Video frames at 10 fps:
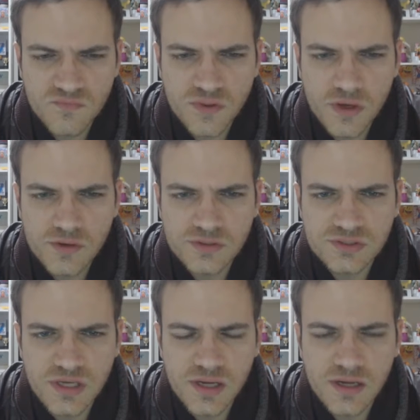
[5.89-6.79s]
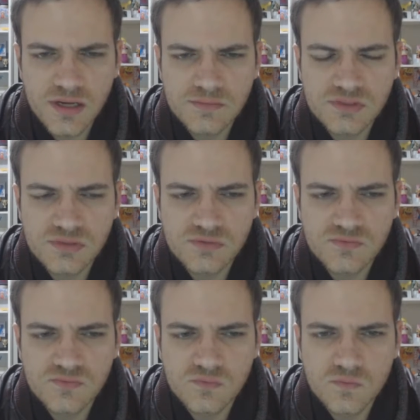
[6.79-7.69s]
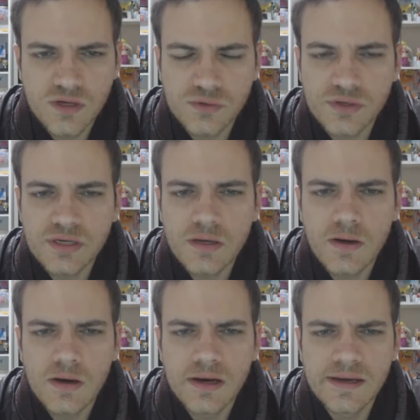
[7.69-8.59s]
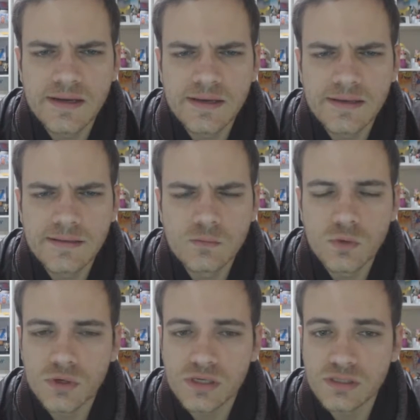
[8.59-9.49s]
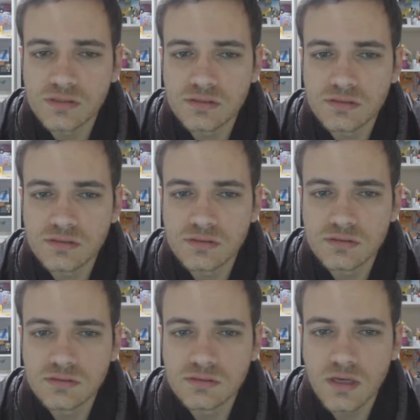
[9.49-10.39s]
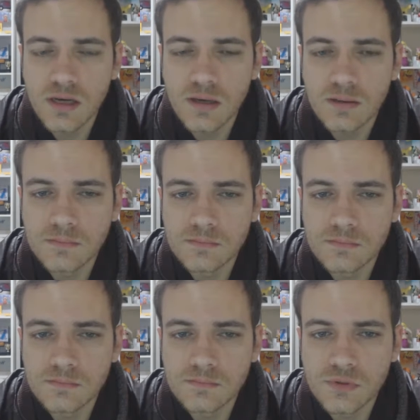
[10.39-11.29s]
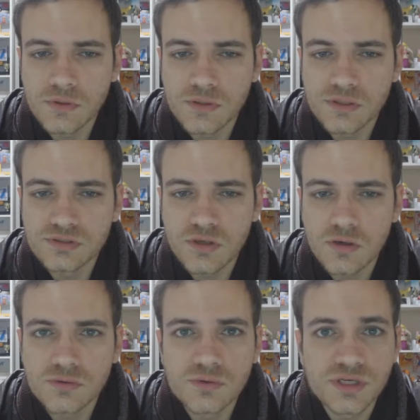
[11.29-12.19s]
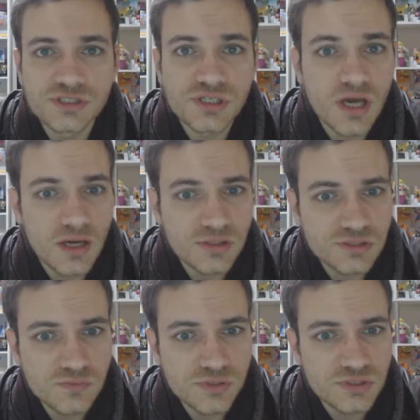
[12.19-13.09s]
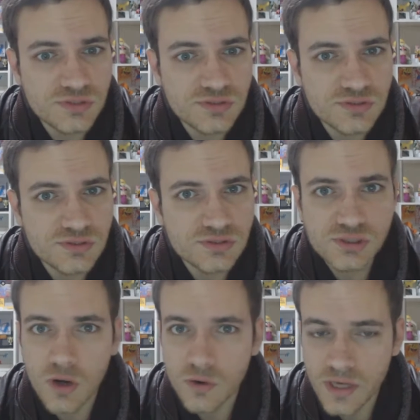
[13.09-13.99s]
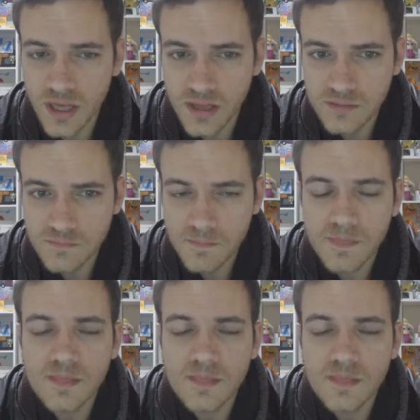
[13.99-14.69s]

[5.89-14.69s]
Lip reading: For those sort of wondering, I work in early childhood education, which is childcare.